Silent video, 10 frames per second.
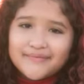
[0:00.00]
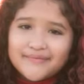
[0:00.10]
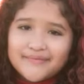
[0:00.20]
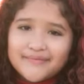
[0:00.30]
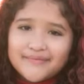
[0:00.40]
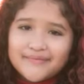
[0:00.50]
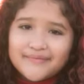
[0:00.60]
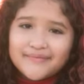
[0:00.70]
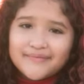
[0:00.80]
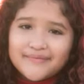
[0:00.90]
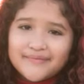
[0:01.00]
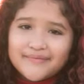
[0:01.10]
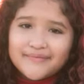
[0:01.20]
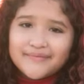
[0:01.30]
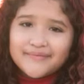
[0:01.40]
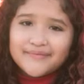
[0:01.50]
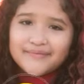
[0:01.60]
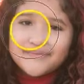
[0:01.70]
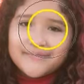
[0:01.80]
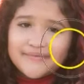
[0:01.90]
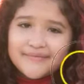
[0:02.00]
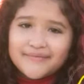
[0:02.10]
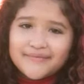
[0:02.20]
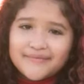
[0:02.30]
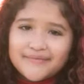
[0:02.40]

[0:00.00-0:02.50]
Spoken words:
Nothing is said.